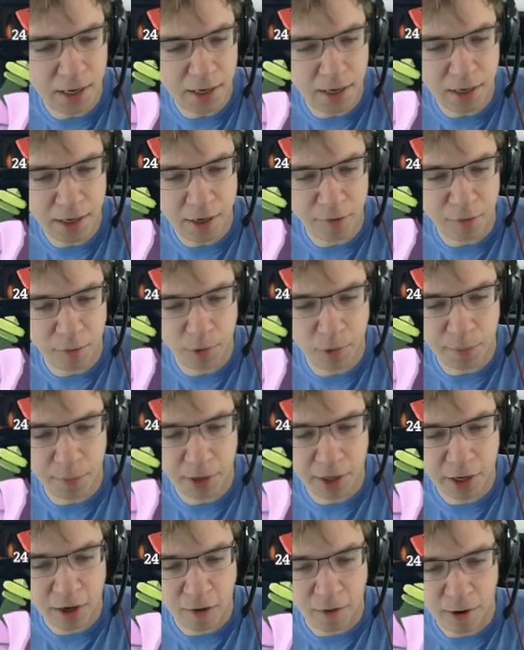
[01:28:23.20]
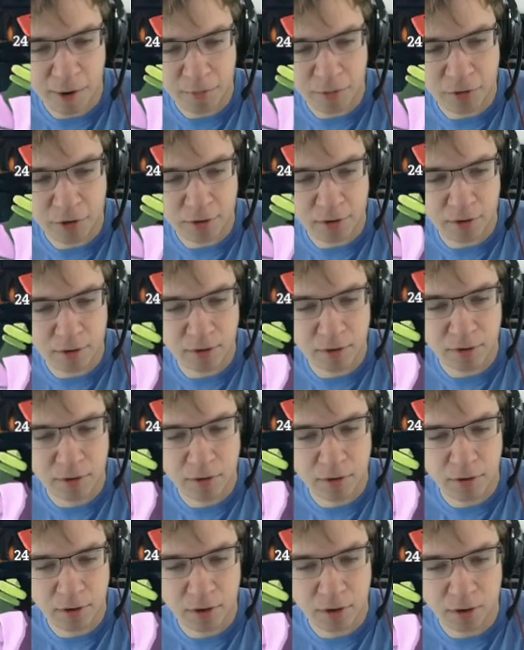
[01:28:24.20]
If we play Corruption...
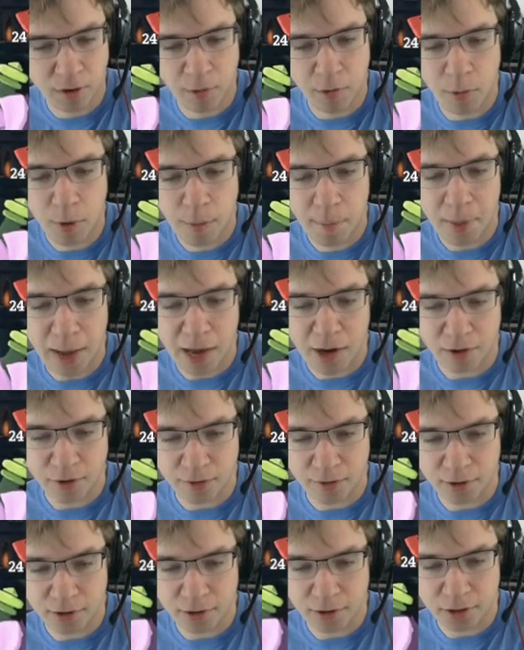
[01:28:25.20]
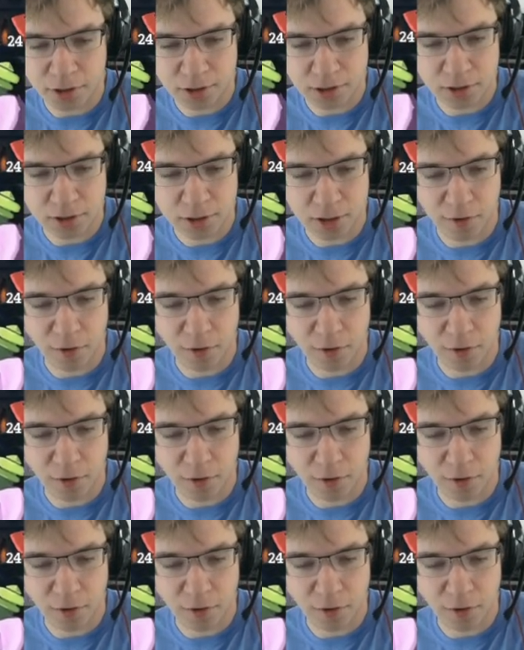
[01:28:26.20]
If we play Bash first...